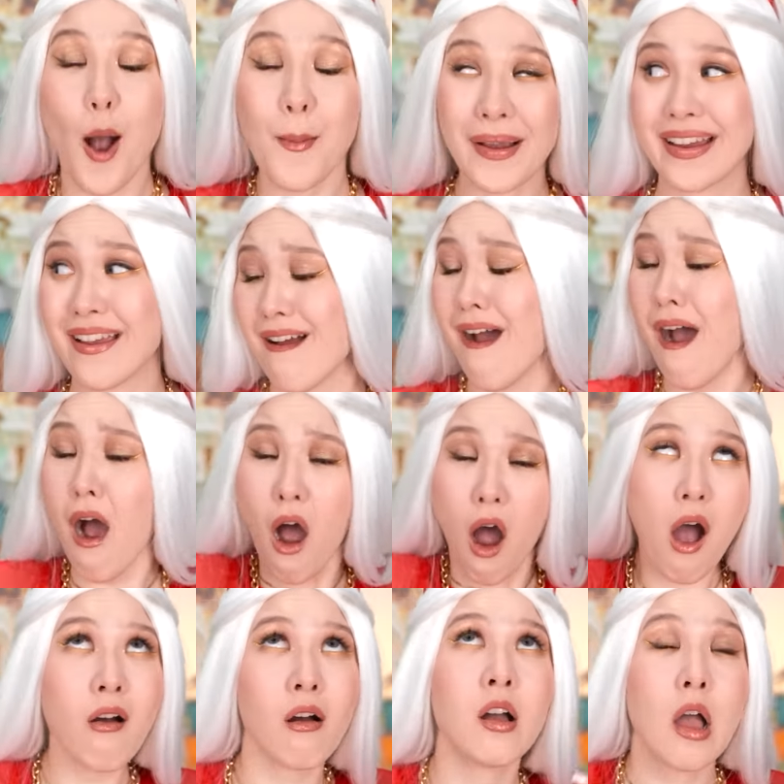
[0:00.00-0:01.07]
Oh my
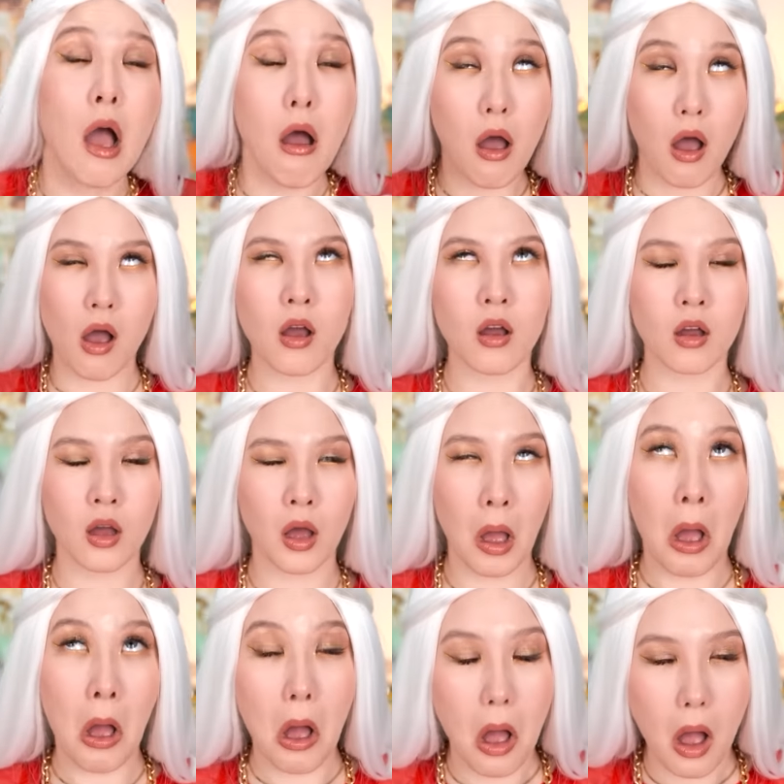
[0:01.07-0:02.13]
gosh! I can't believe you
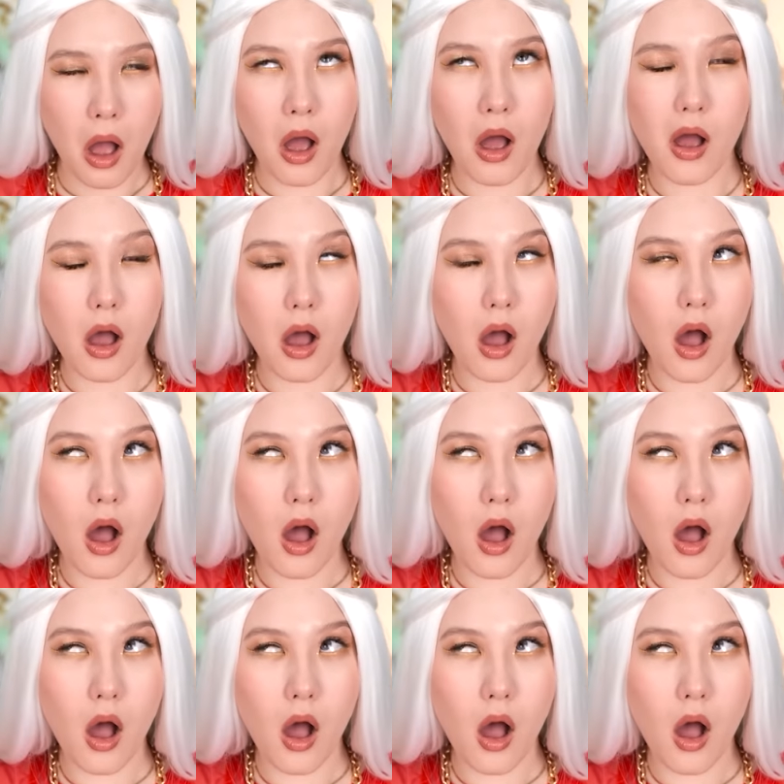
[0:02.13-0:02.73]
made that!